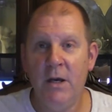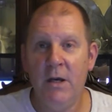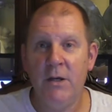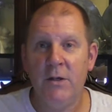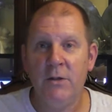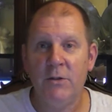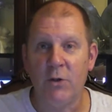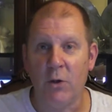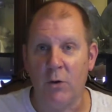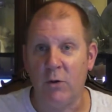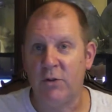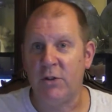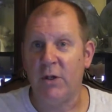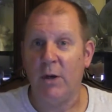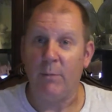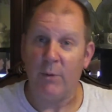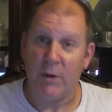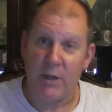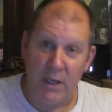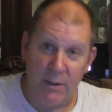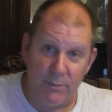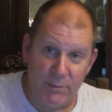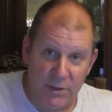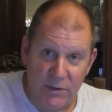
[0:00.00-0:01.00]
Sterling Shepard
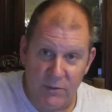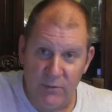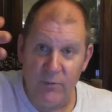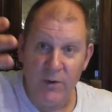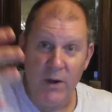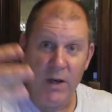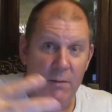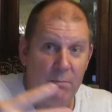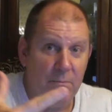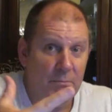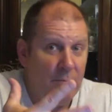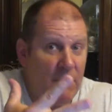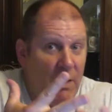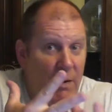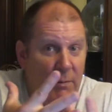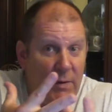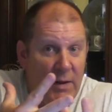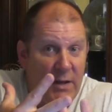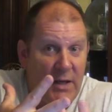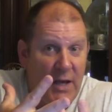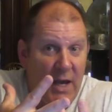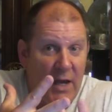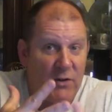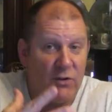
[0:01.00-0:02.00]
keeps his feet. Maybe
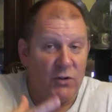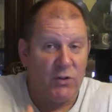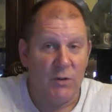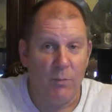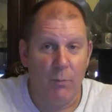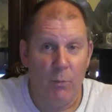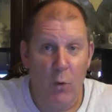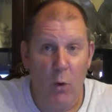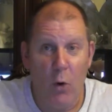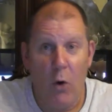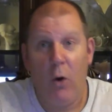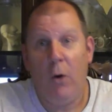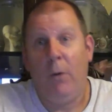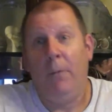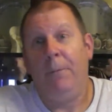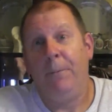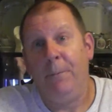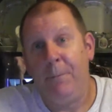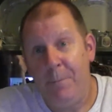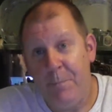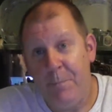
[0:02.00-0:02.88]
he catches the ball.